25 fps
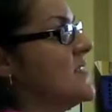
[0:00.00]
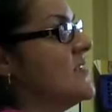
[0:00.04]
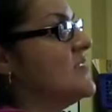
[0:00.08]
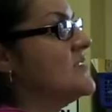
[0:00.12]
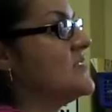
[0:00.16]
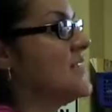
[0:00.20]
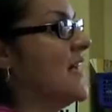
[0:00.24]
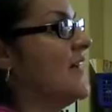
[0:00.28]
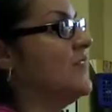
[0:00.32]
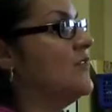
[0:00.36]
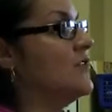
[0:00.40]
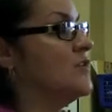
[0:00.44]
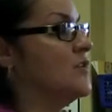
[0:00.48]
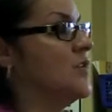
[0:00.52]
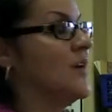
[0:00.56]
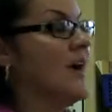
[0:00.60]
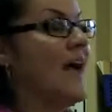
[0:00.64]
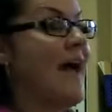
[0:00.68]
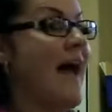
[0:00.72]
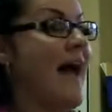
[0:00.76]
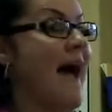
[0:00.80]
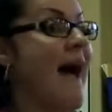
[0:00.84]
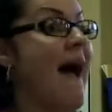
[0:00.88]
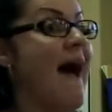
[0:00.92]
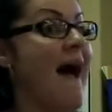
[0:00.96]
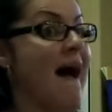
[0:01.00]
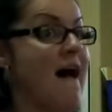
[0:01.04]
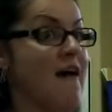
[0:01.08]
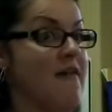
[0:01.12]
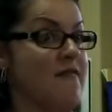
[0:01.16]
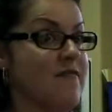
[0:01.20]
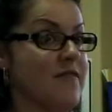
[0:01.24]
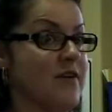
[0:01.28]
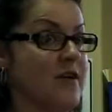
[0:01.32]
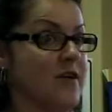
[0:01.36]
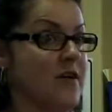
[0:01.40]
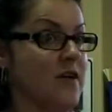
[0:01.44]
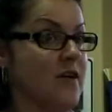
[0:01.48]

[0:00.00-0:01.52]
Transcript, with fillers: El Salvador have?